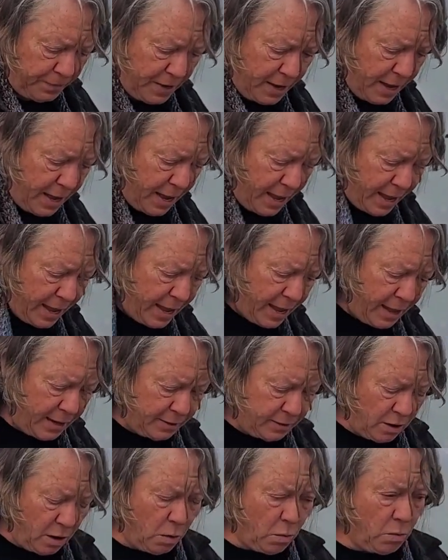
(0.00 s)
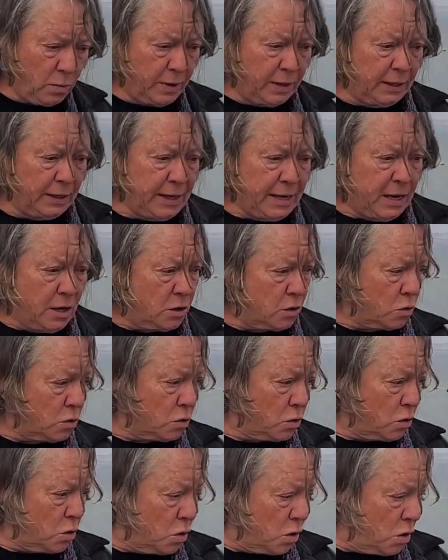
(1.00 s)
And a really
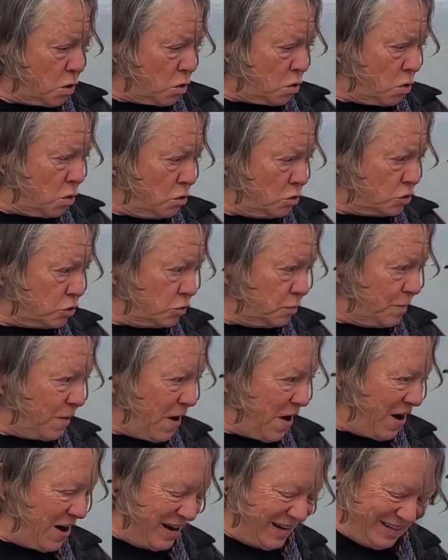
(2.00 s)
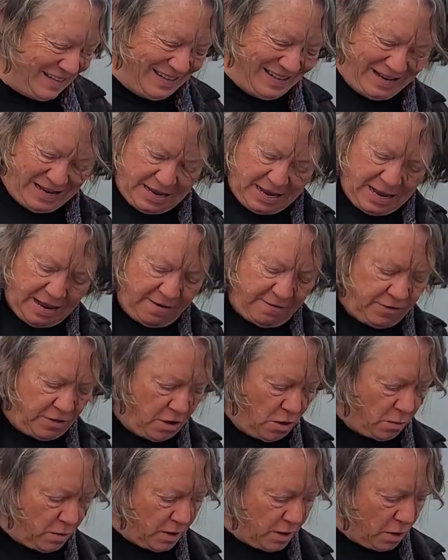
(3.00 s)
crucial part even though we're going to
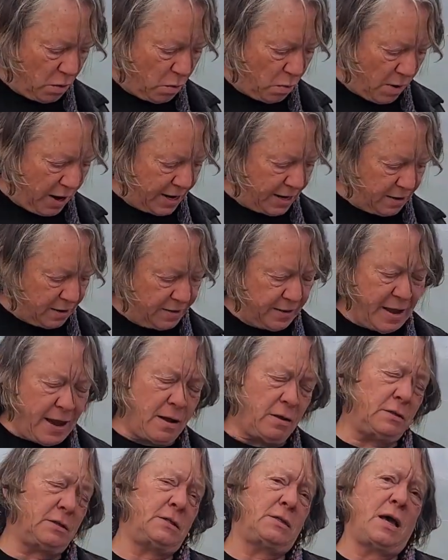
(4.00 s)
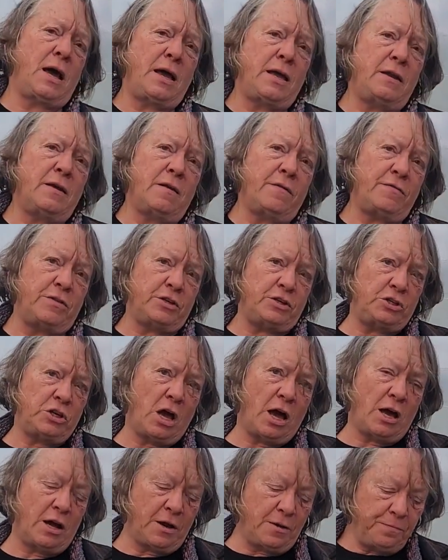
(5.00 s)
write on the outside of the jug,
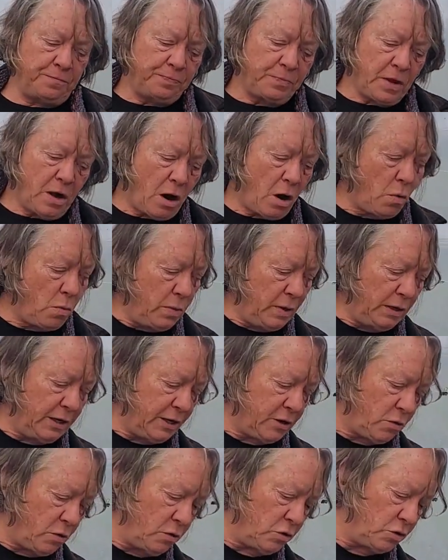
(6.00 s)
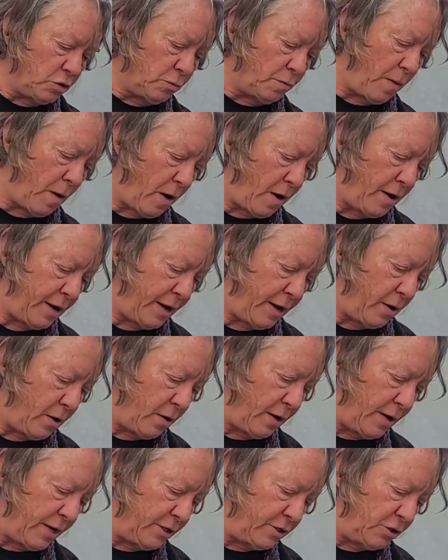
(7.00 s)
a really crucial part here is to